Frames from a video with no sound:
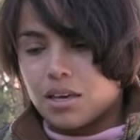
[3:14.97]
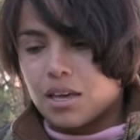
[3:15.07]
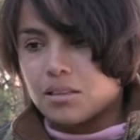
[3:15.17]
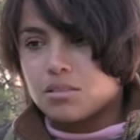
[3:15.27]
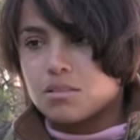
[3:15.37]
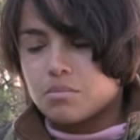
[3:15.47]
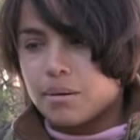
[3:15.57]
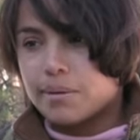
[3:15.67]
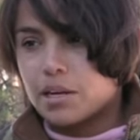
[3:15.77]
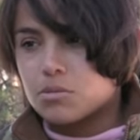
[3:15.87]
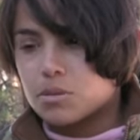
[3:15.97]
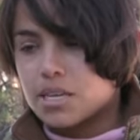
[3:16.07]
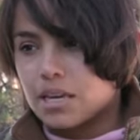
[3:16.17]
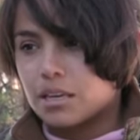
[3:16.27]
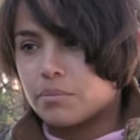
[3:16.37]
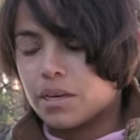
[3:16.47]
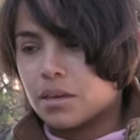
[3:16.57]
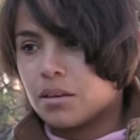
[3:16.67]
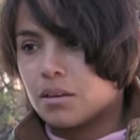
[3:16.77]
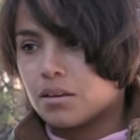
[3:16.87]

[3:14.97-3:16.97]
and my parents were taking me